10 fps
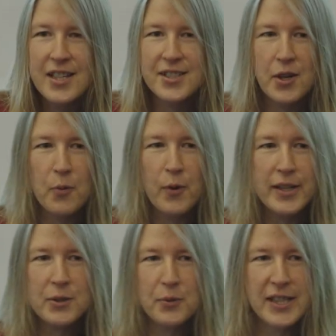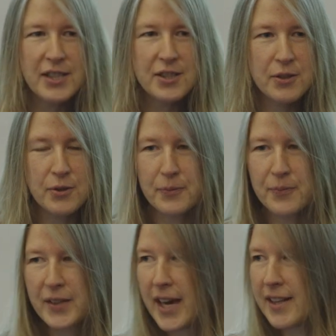So what do we need to do?
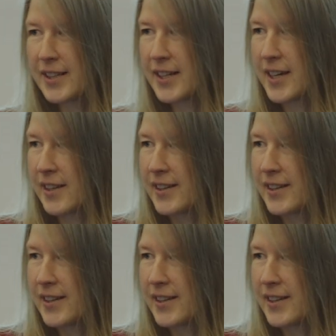And the